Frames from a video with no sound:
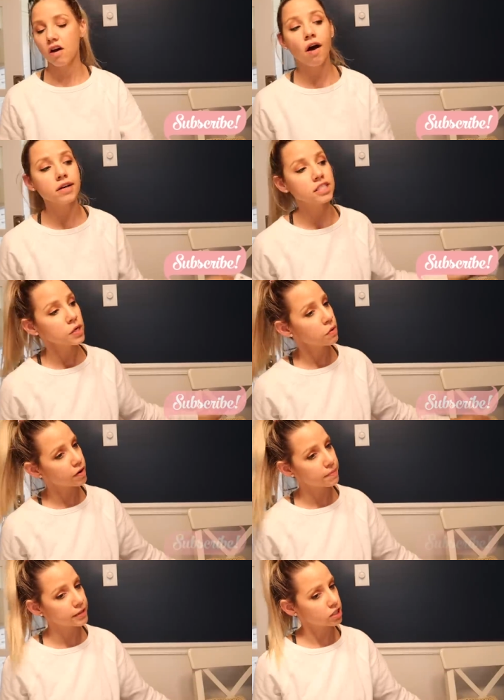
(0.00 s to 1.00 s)
Also
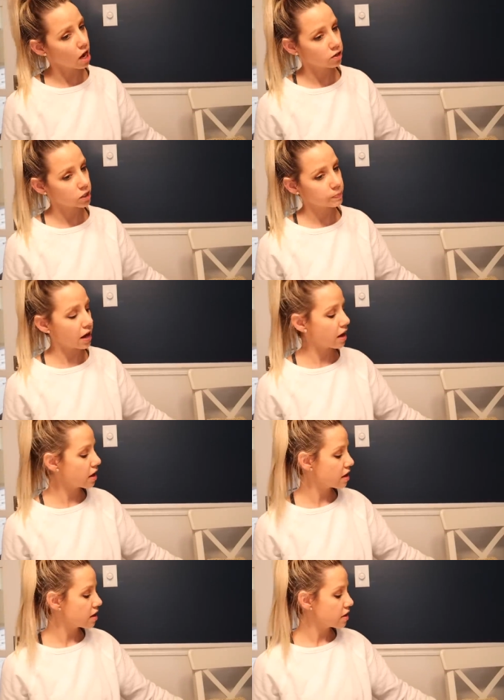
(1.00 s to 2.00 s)
from the Dollar
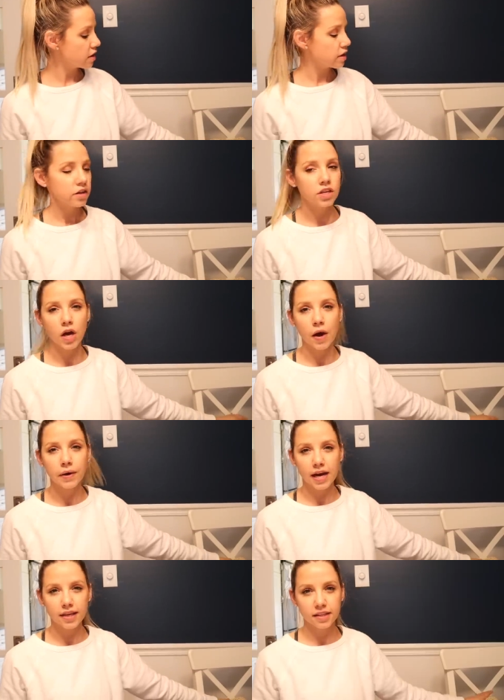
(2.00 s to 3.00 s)
Spot, you know how
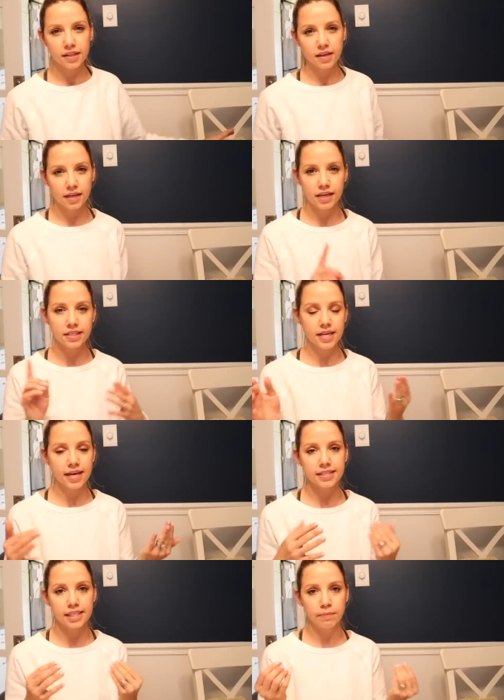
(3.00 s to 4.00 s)
I got the kids
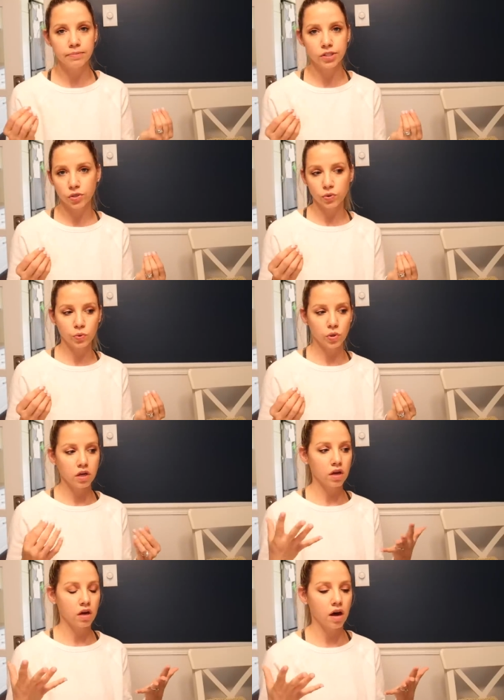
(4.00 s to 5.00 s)
that step two,
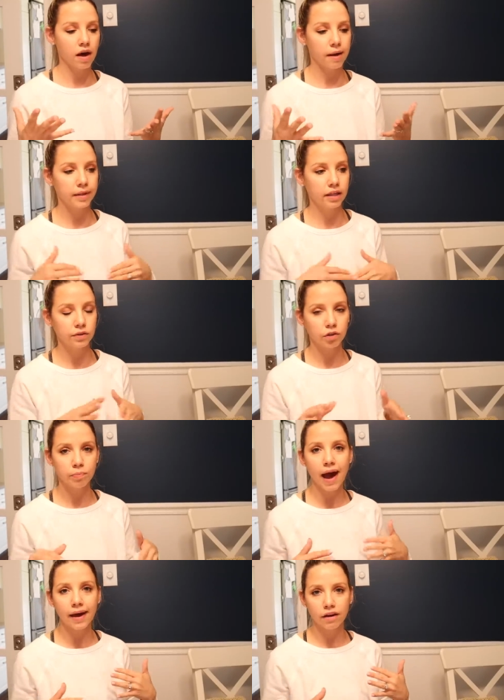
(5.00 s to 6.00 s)
um, like little
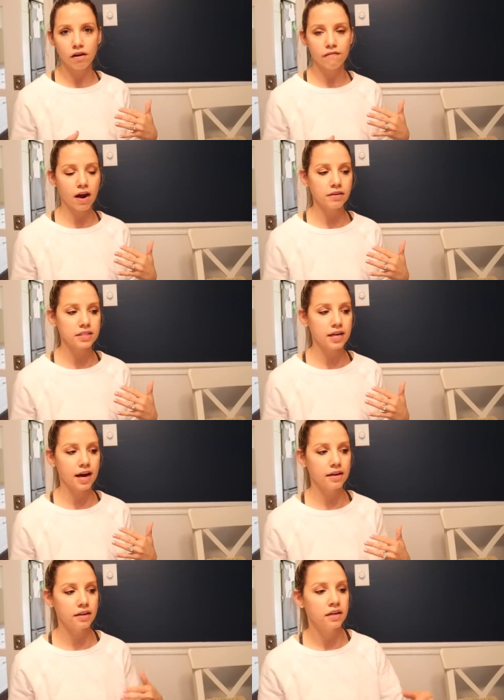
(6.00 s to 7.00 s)
patio for
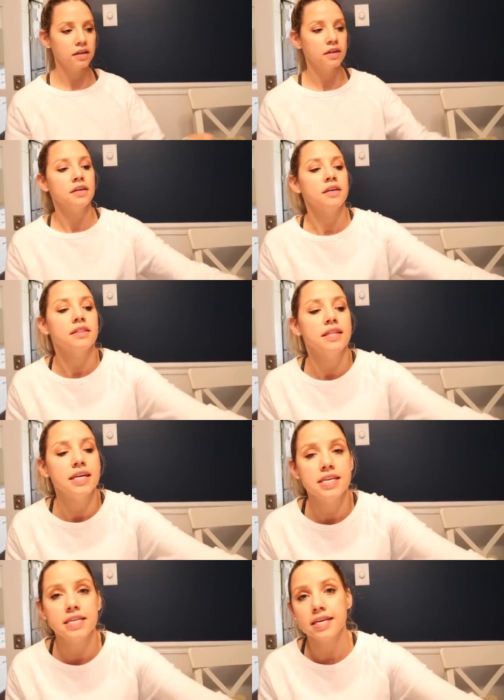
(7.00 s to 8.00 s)
outside? They
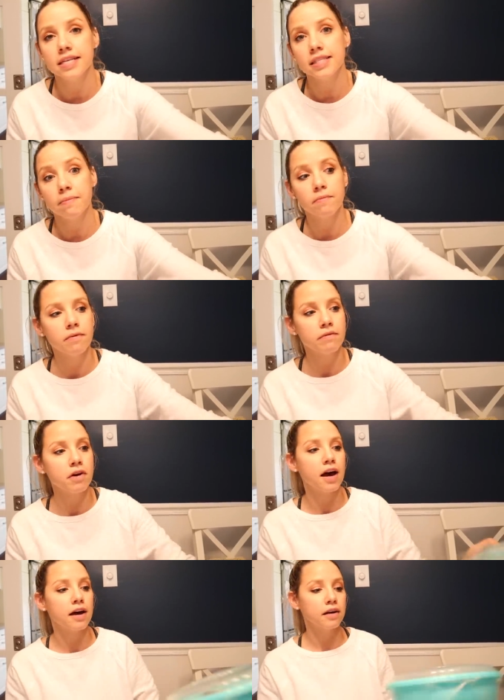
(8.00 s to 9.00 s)
needed some
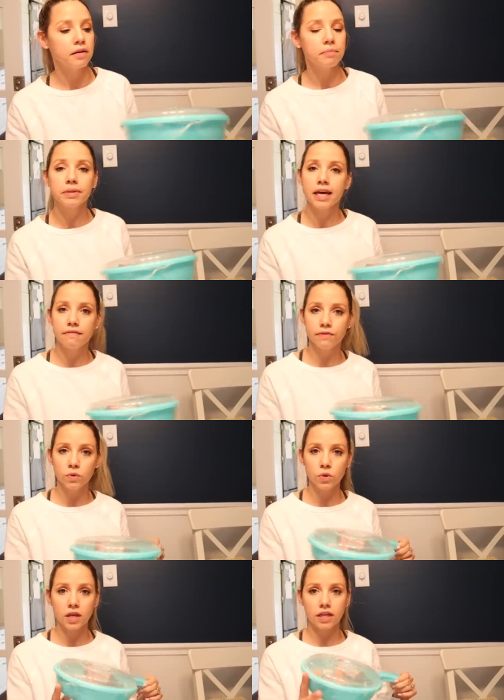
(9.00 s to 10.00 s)
uh, play
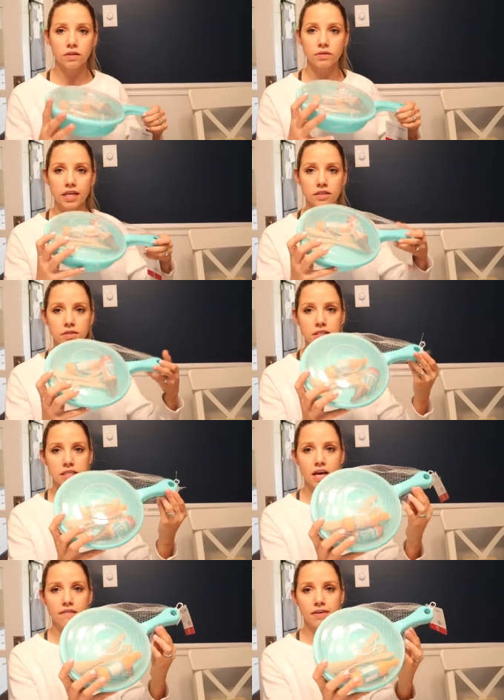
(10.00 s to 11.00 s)
food and utensils and
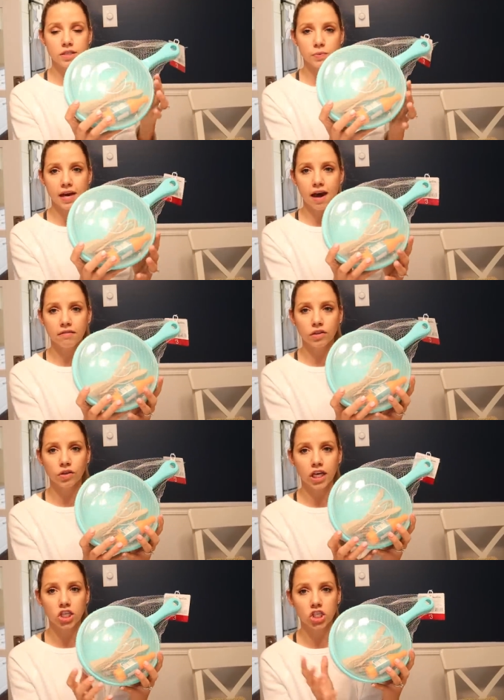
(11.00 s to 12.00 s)
stuff because we have a
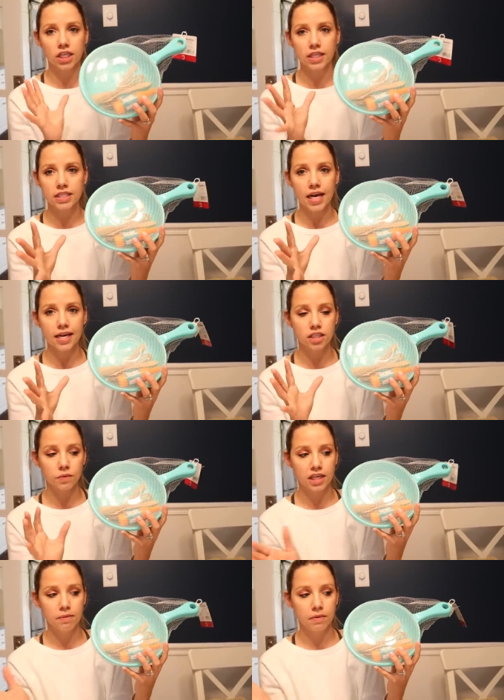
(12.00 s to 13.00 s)
little kitchen inside, so
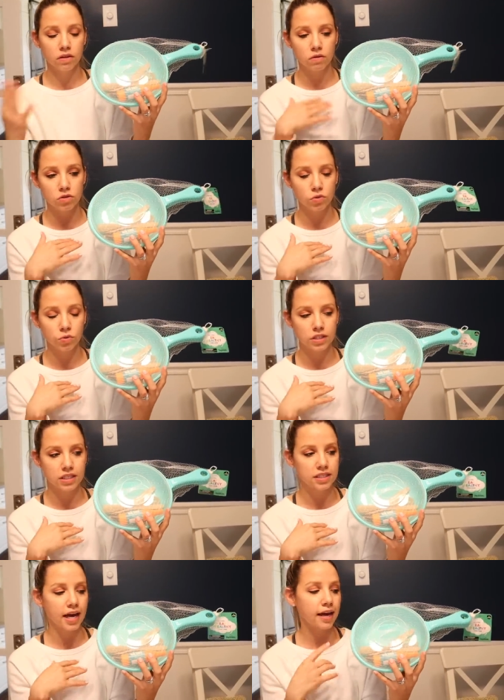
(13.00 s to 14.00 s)
we're keeping those tools
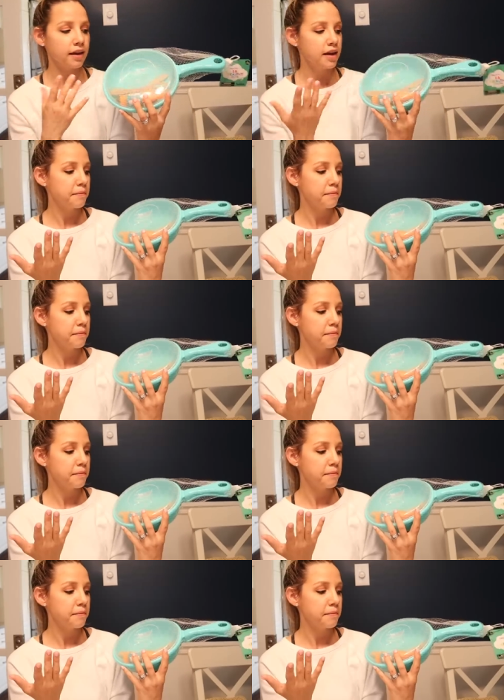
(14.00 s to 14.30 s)
inside.